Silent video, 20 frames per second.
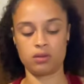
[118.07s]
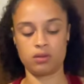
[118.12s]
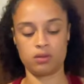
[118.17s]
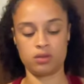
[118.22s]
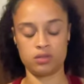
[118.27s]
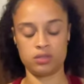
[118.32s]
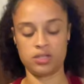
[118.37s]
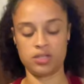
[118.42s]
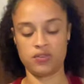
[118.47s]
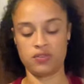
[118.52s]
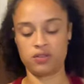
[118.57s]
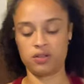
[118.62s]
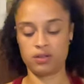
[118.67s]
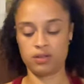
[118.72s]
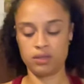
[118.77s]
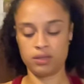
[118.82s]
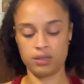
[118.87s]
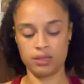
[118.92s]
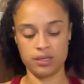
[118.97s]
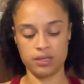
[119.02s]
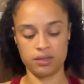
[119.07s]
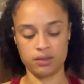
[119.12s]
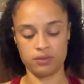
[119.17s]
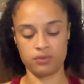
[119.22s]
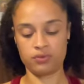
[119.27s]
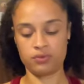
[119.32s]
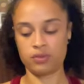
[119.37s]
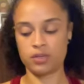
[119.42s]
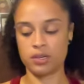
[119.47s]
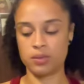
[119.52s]
There's definitely love
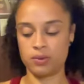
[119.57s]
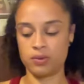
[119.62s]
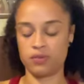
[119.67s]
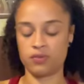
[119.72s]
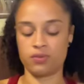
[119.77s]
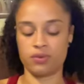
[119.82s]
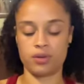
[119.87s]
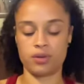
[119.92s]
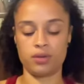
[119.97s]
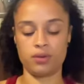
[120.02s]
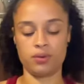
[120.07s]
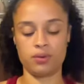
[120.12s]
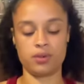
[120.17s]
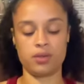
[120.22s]
coming for you.